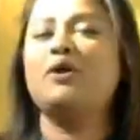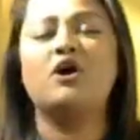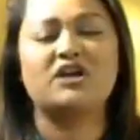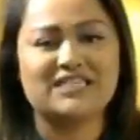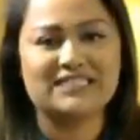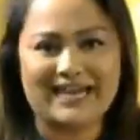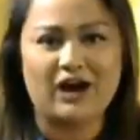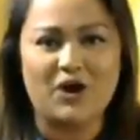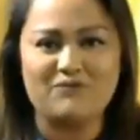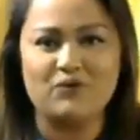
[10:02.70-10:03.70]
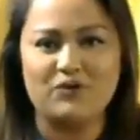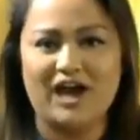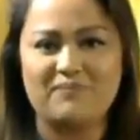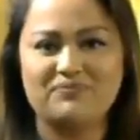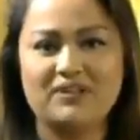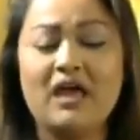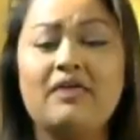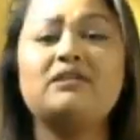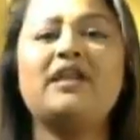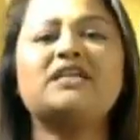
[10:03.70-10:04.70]
we are going to stay at home for that.
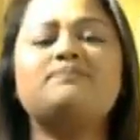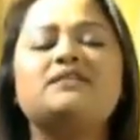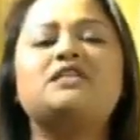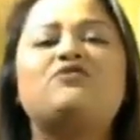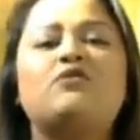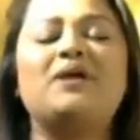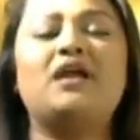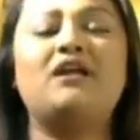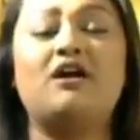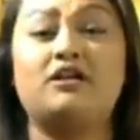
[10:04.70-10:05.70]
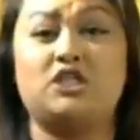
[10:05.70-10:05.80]
The next message for me uh,